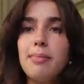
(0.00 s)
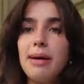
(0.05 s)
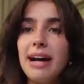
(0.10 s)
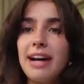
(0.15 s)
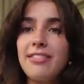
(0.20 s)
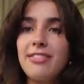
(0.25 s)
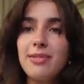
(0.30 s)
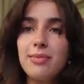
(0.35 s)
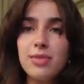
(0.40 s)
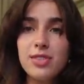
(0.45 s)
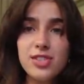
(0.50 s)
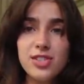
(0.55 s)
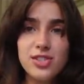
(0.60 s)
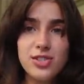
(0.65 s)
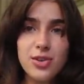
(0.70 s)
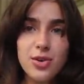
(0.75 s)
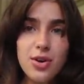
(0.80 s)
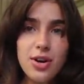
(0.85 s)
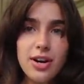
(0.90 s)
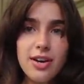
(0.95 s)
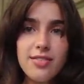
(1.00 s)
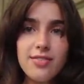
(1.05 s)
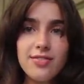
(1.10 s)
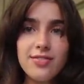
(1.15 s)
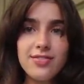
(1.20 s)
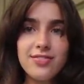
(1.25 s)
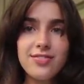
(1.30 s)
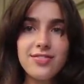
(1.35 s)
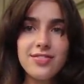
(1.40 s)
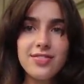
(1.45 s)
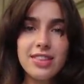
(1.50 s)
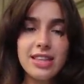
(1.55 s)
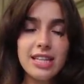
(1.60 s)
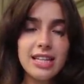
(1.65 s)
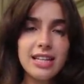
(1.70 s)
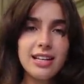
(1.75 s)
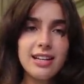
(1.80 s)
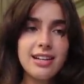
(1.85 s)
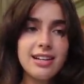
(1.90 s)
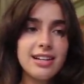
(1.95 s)
back from the store,
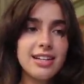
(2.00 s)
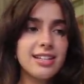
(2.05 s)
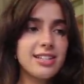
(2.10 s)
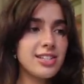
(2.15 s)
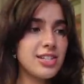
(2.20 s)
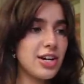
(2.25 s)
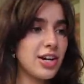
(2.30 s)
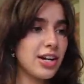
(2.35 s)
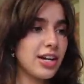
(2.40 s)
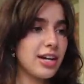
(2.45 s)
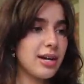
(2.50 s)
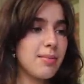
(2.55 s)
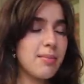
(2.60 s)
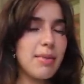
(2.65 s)
took